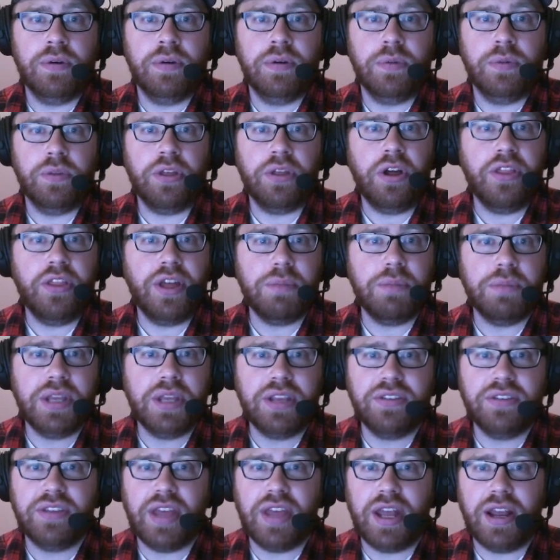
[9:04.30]
With all that being
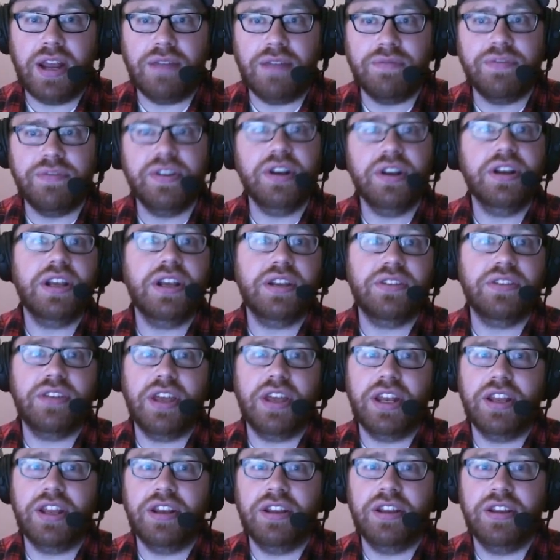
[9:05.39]
said, I'm very
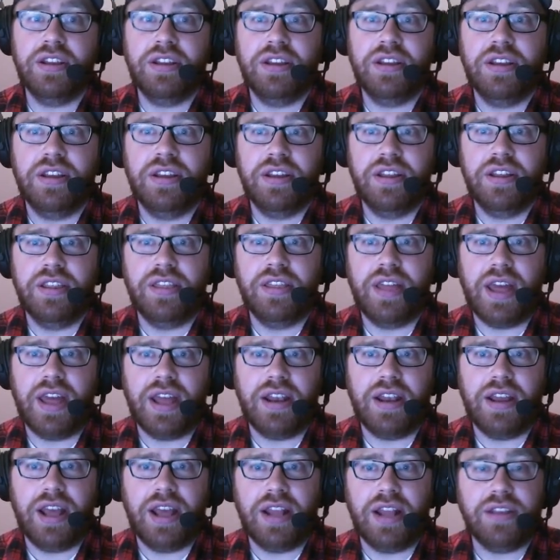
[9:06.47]
excited that
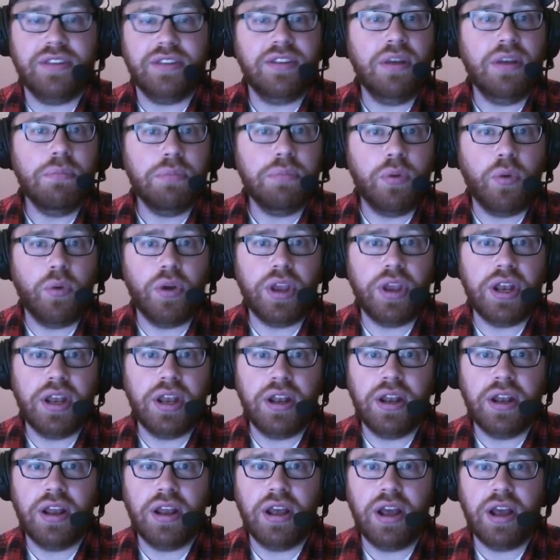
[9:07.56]
at some point,
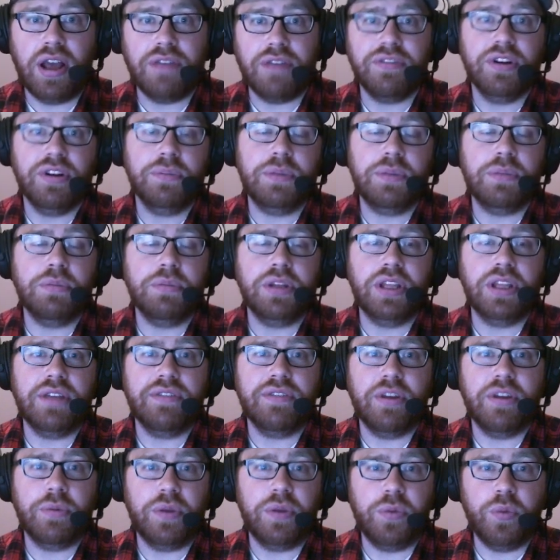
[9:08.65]
I firmly believe
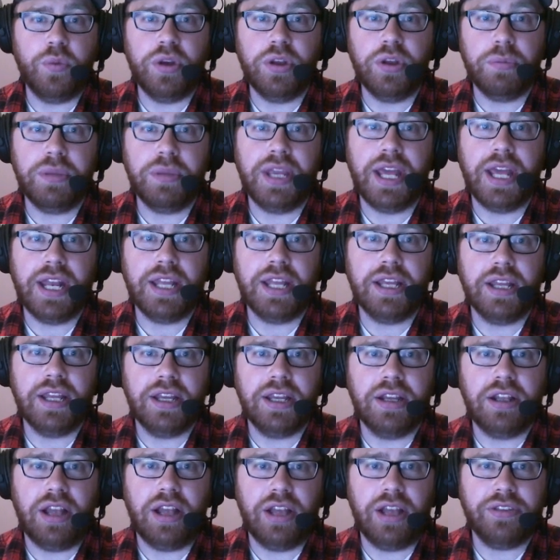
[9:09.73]
that we will be getting
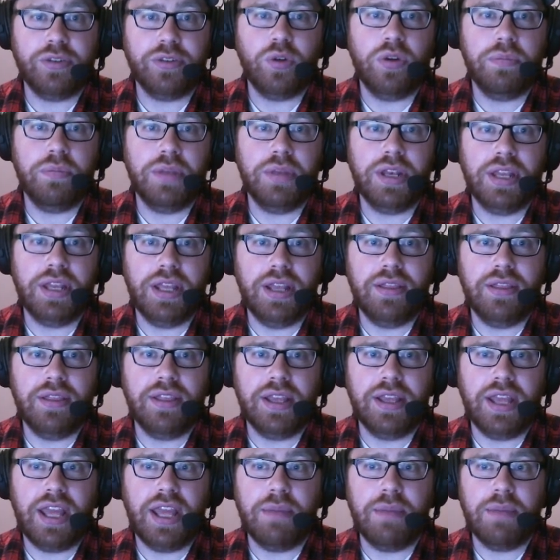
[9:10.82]
CLAAS equipment in the
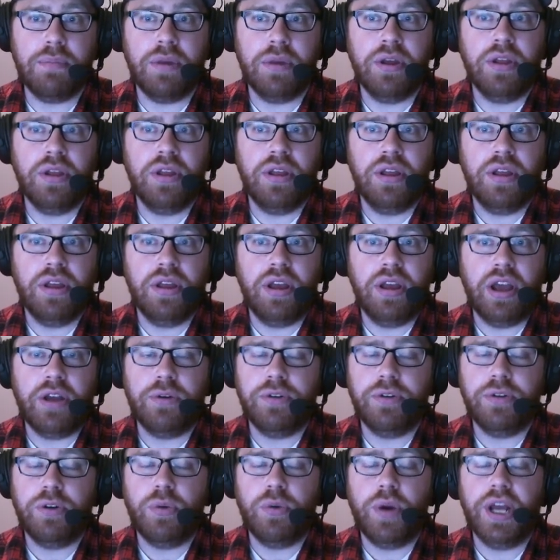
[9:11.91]
game. I don't
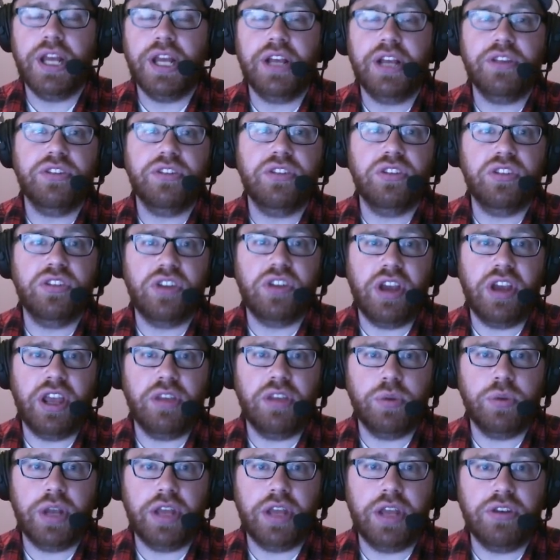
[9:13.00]
know why else
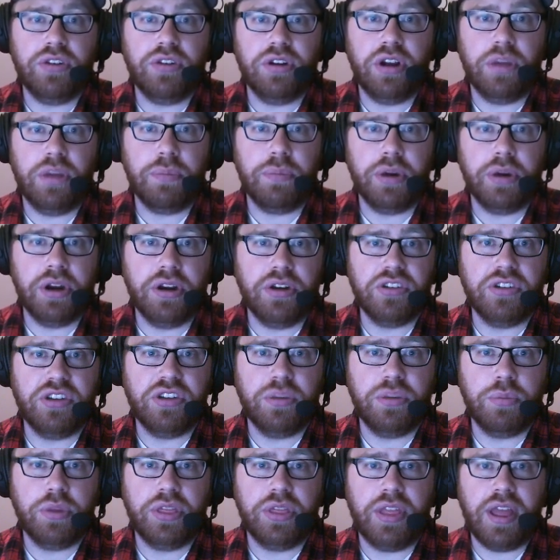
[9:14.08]
Giants would enter a
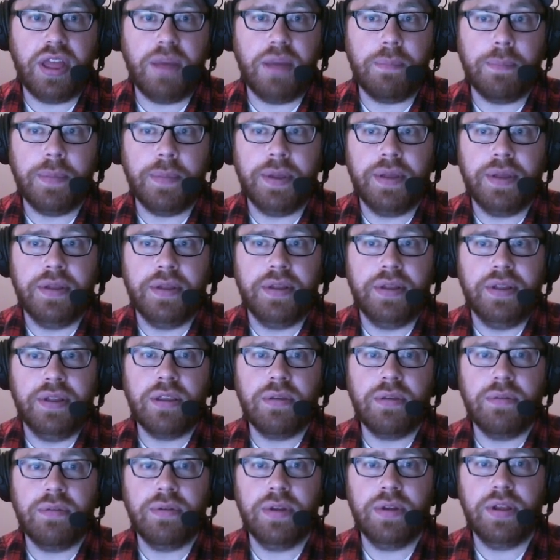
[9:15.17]
partnership with them
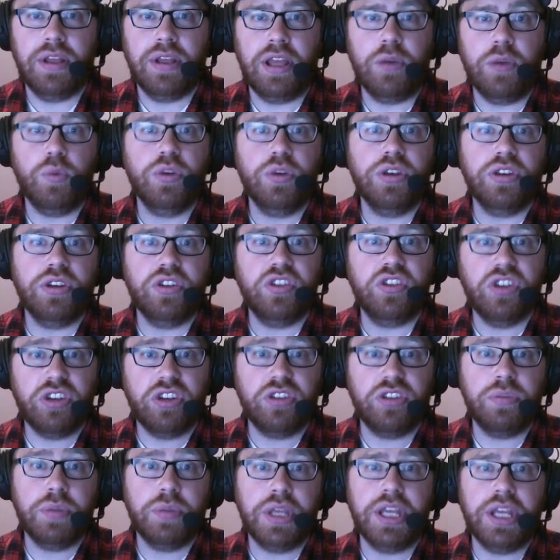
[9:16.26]
it wouldn't
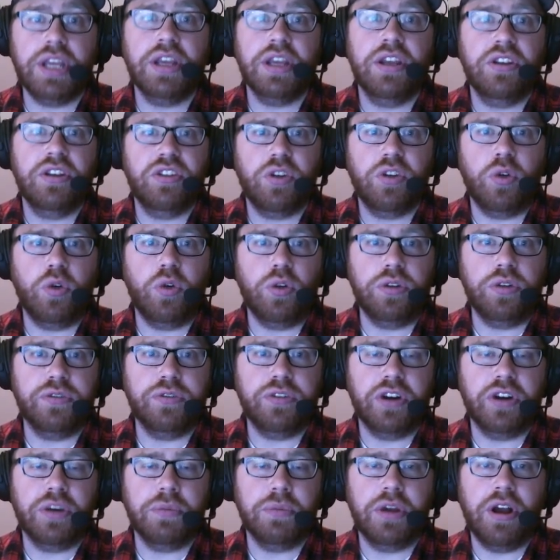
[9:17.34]
just be to hold
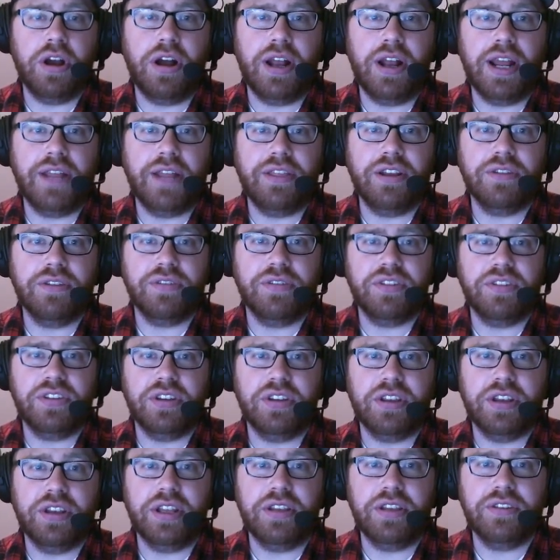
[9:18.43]
FarmCon at their
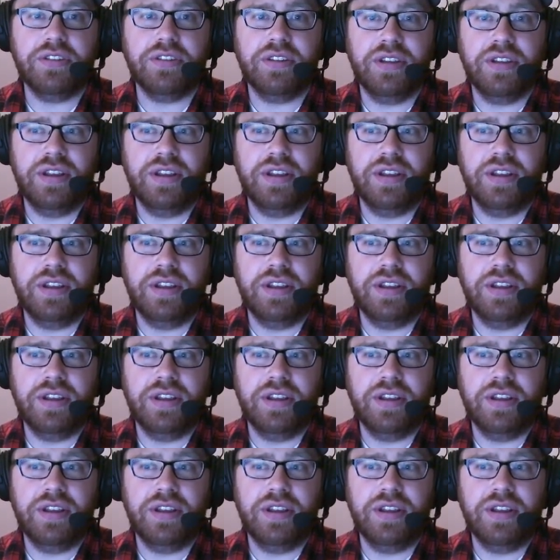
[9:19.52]
facilities.